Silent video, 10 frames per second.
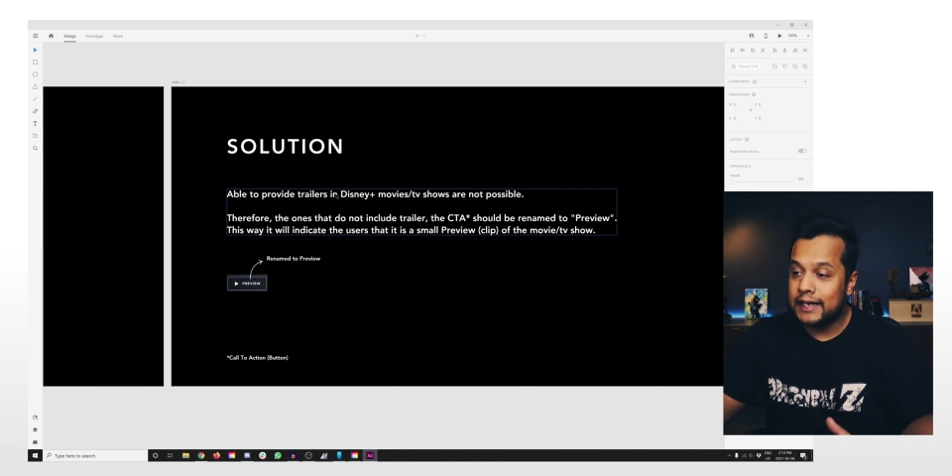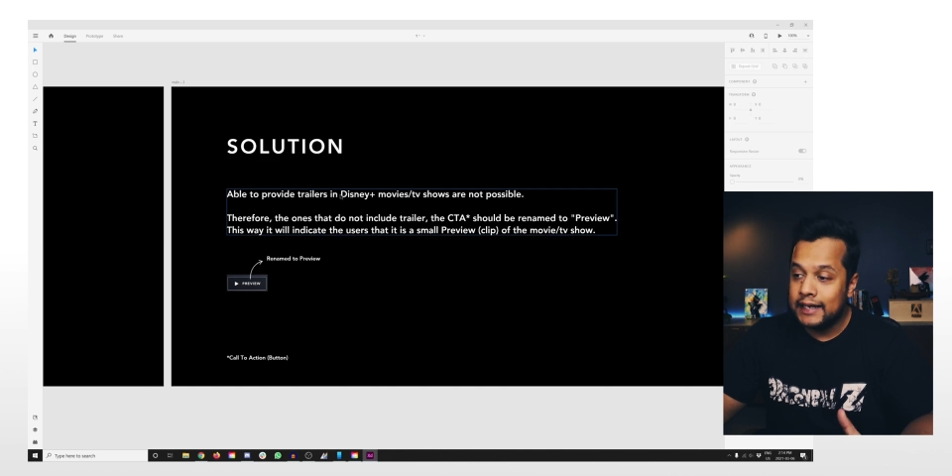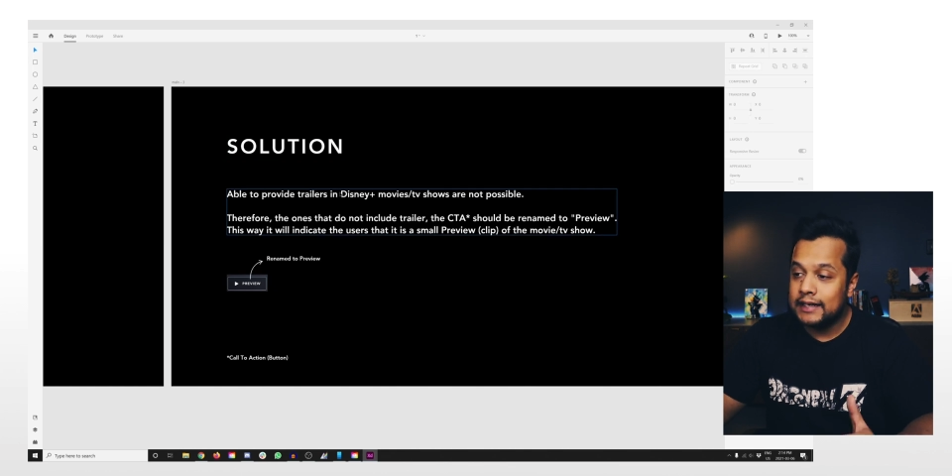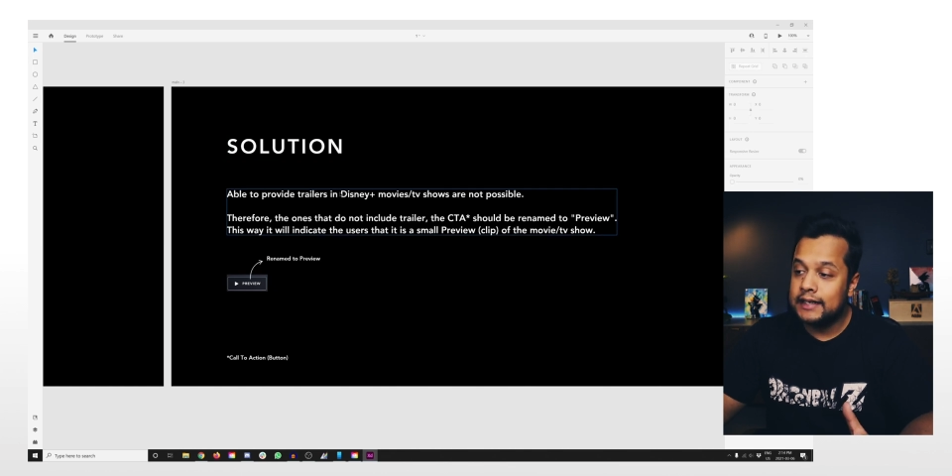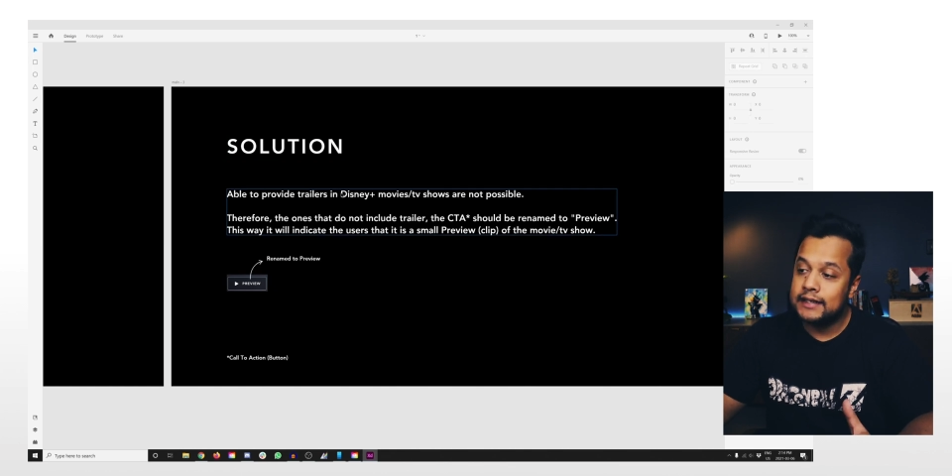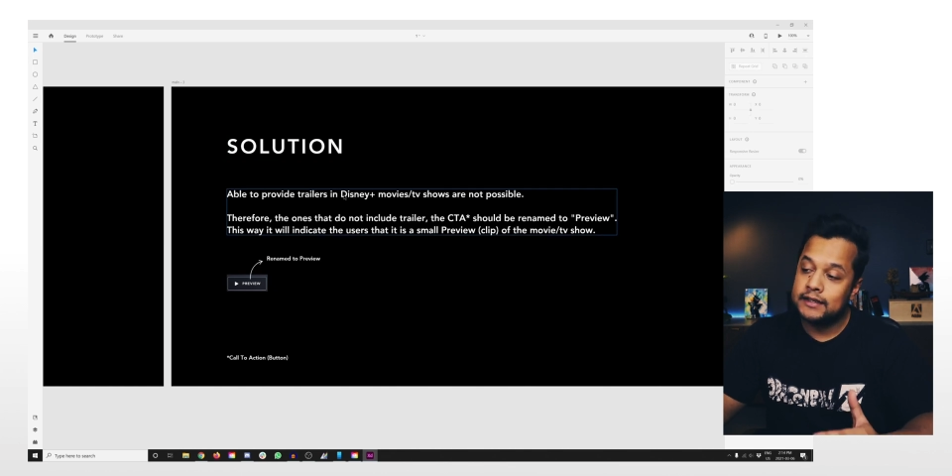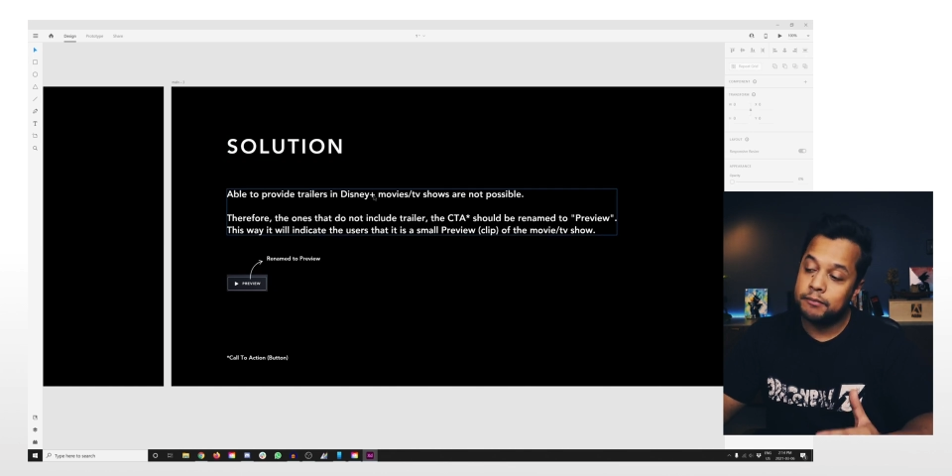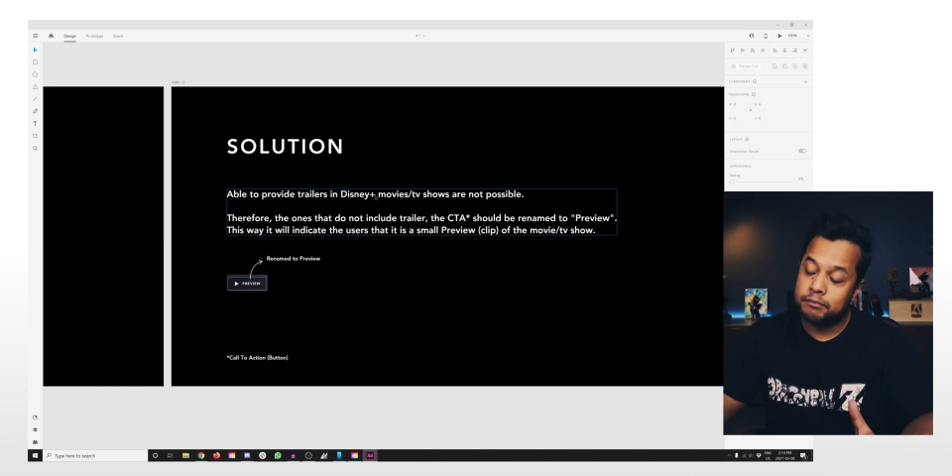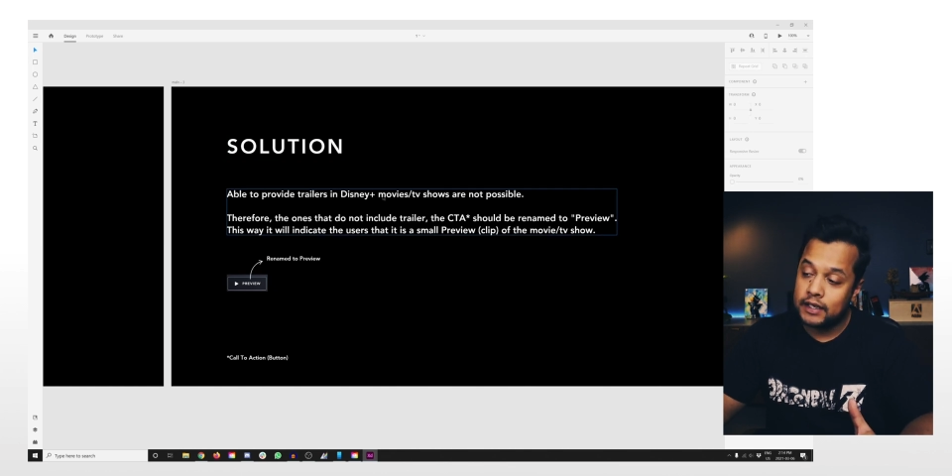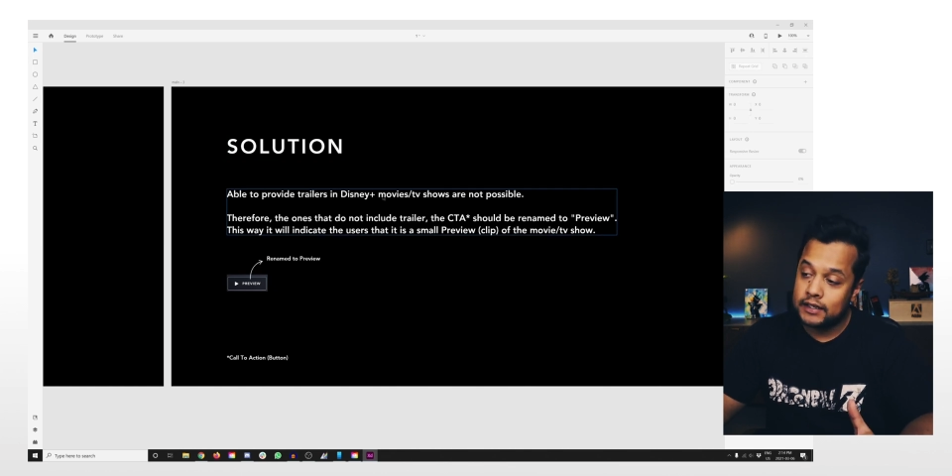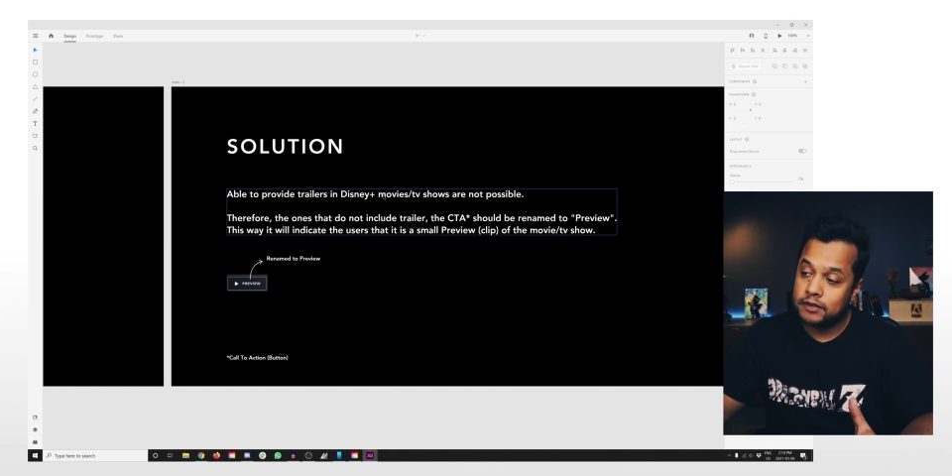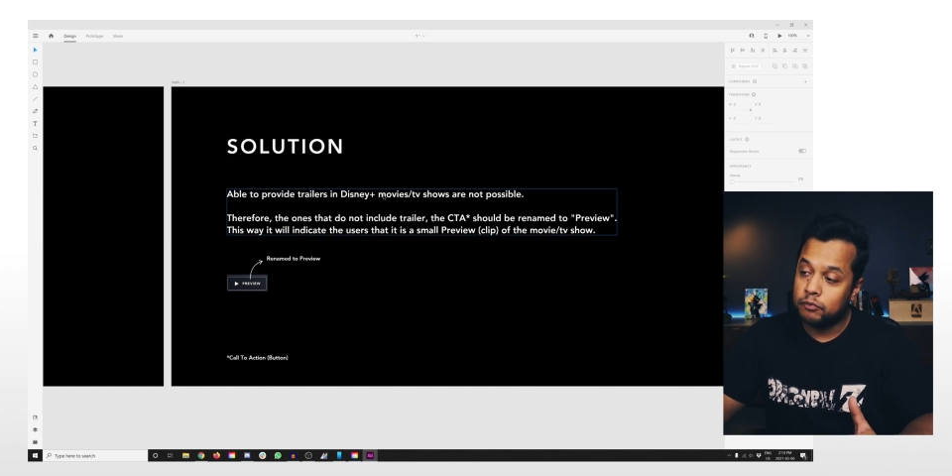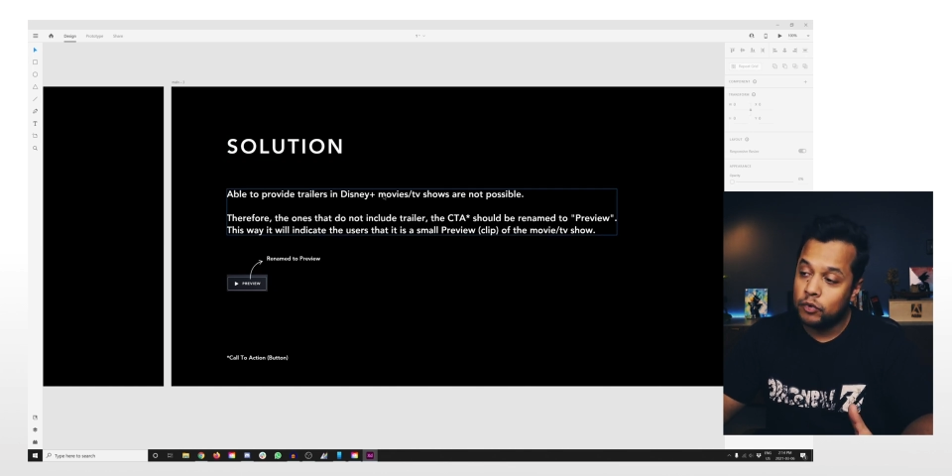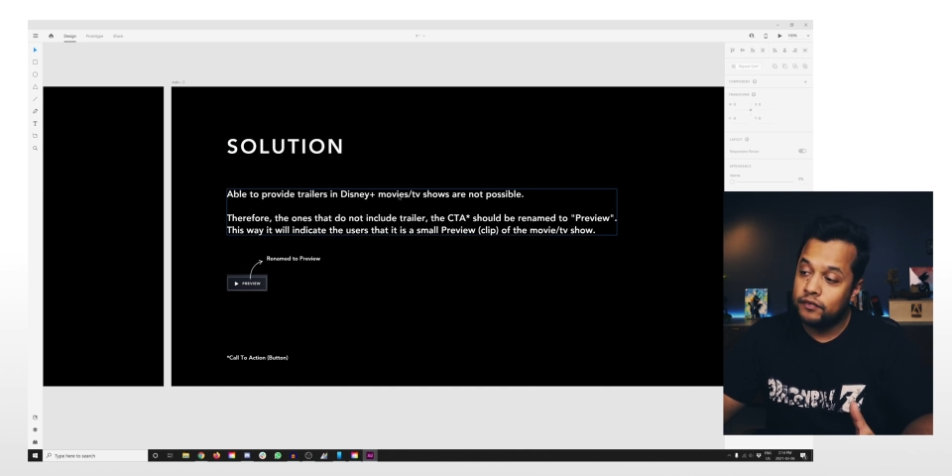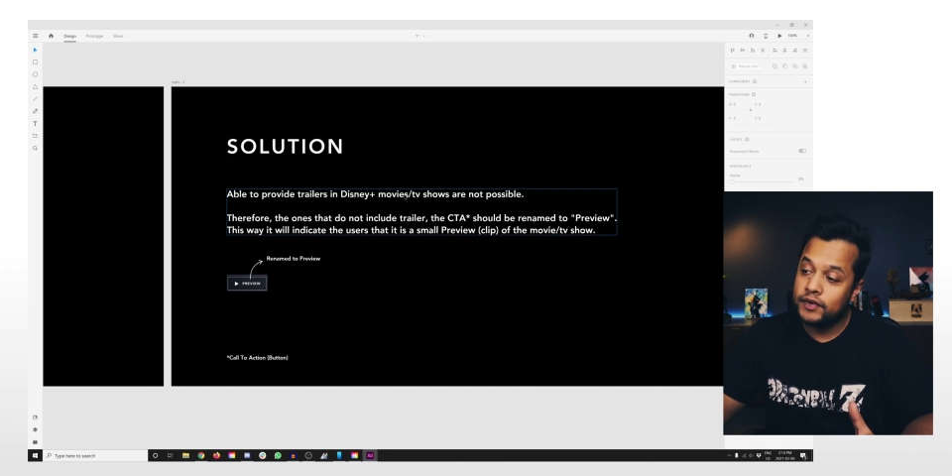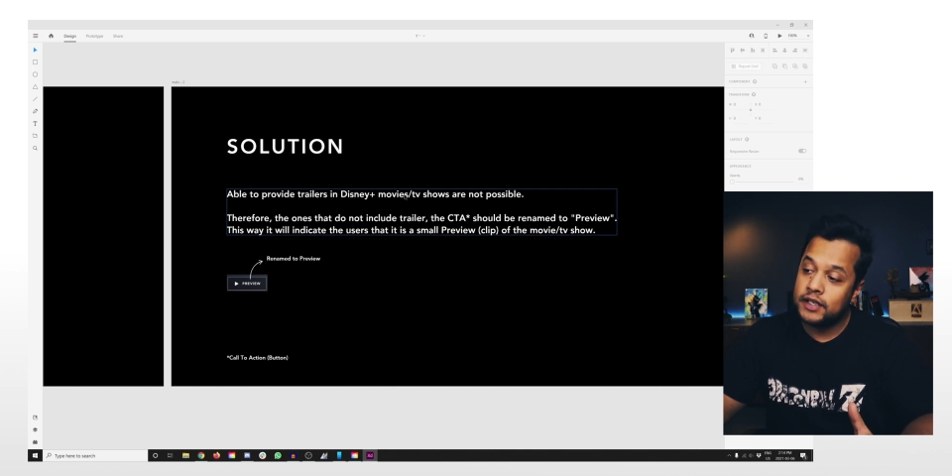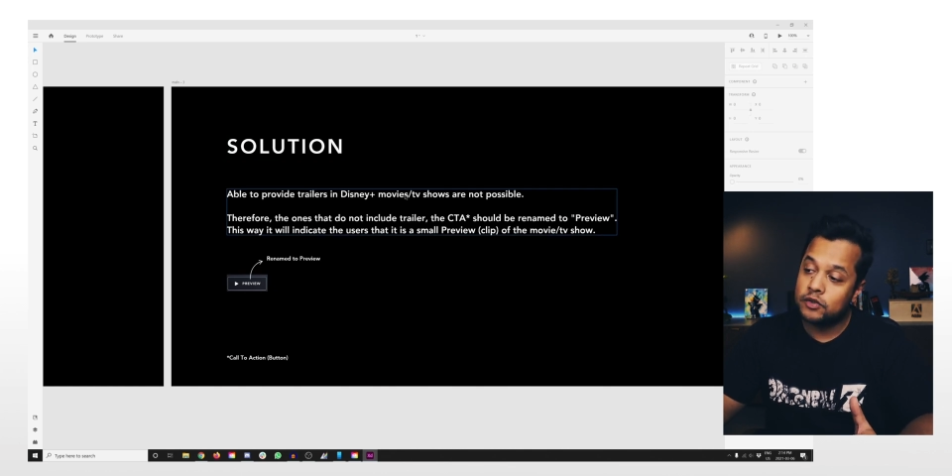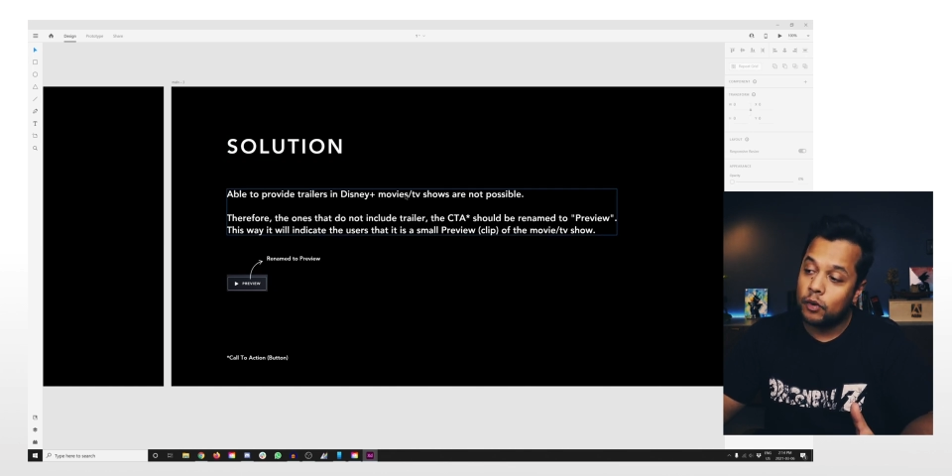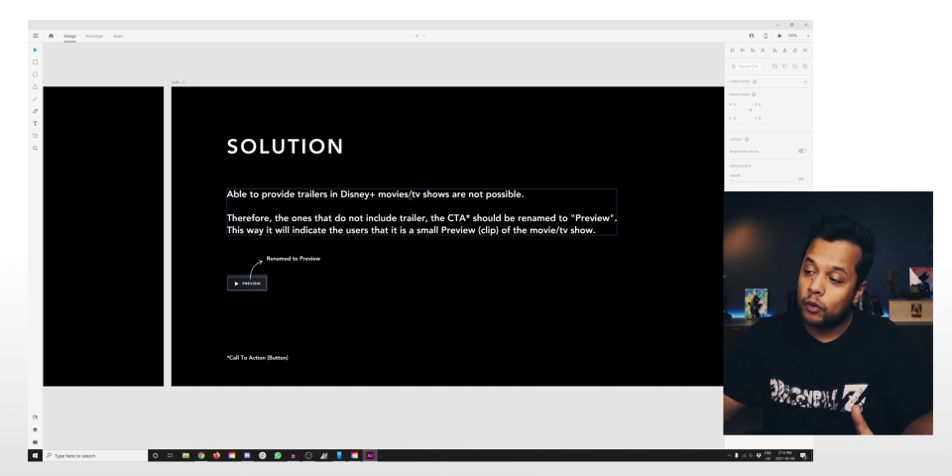in Disney Plus movies